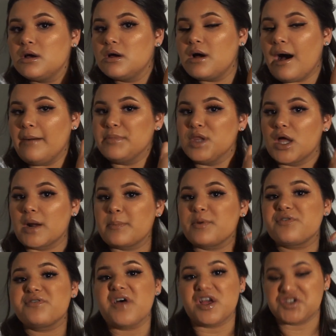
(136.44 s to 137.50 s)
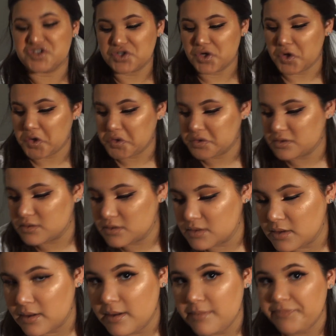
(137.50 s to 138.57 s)
I'm not a professional.
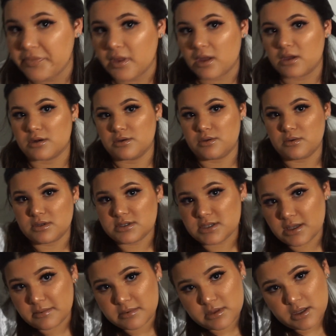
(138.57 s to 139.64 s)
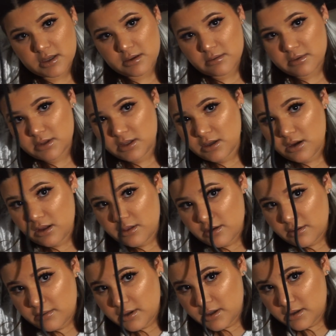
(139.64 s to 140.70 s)
I'm gonna do the same thing with the
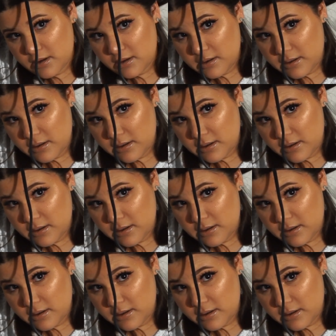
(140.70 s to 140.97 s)
other one.